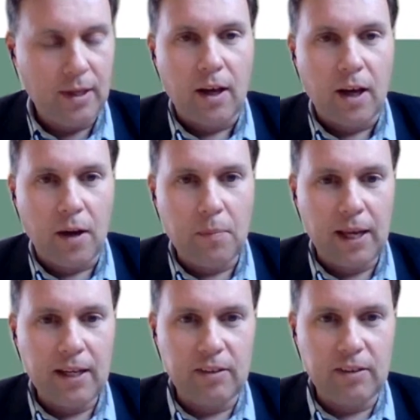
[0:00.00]

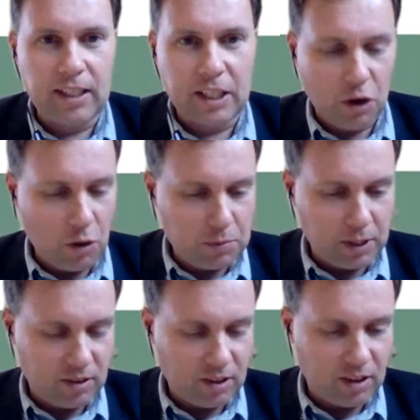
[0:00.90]
And indeed, let's hope
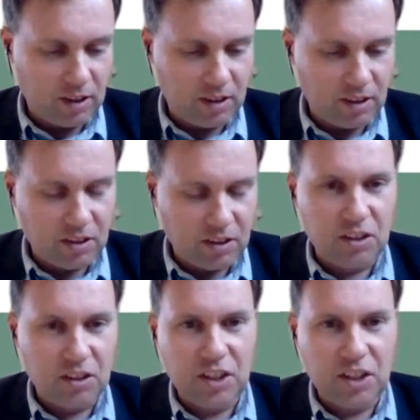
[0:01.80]
that the
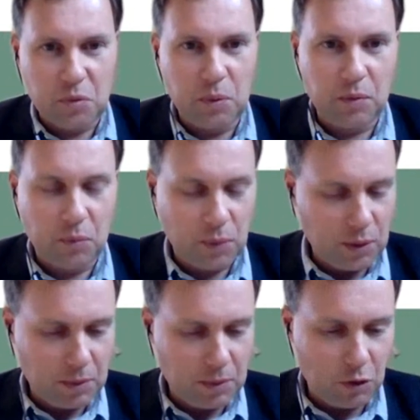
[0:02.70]
CiSE will
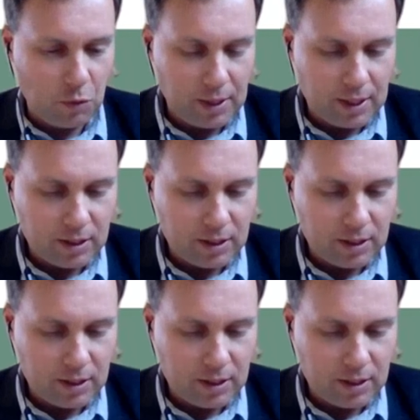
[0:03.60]
become as